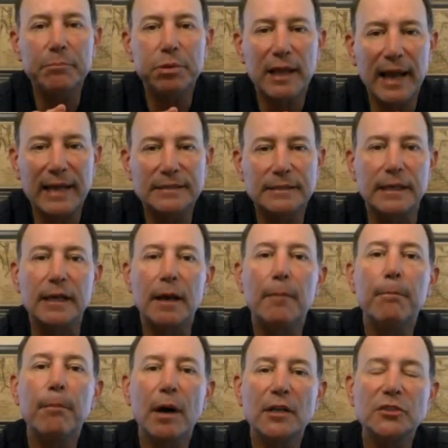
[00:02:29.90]
plastic
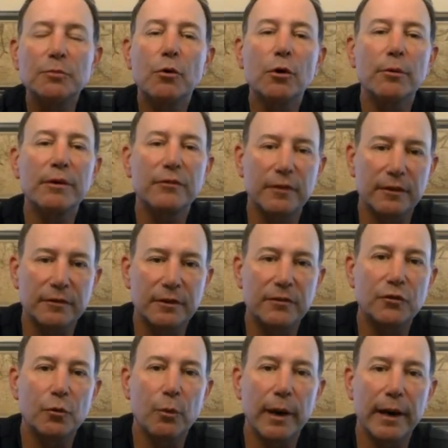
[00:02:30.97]
much more resistant
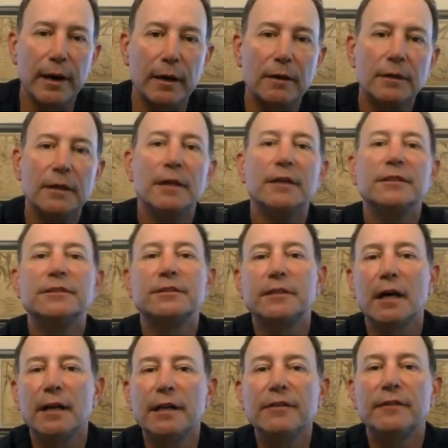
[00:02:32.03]
to wear.
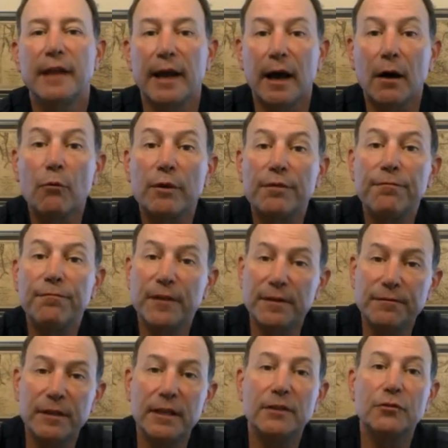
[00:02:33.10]
Studies now with
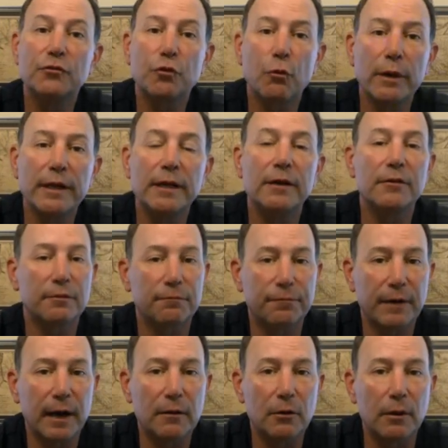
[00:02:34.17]
15 to 20 years of
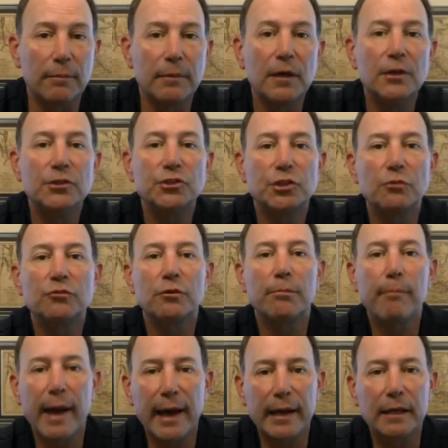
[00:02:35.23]
follow-up show
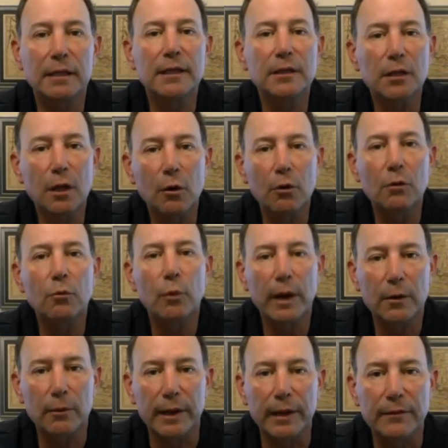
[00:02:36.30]
dramatically lower wear
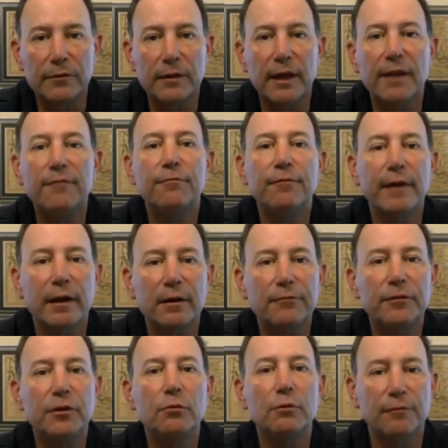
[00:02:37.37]
rates and very
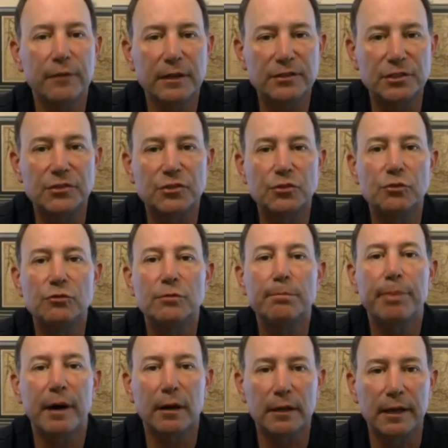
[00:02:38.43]
few revisions due to
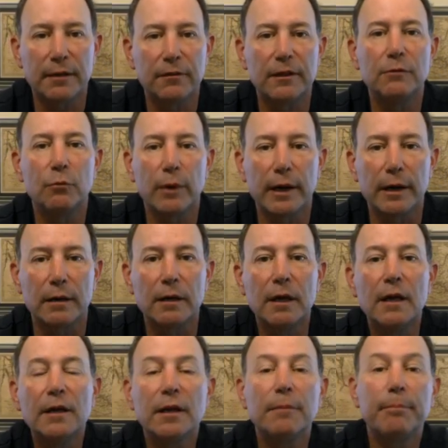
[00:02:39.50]
polyethylene wear
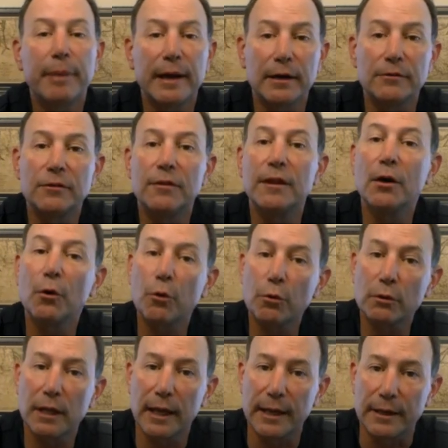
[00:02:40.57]
compared to the old
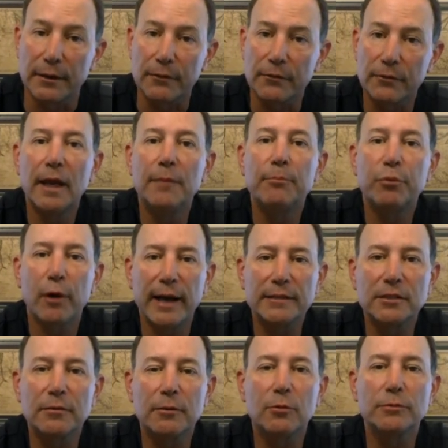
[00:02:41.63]
liners. In practical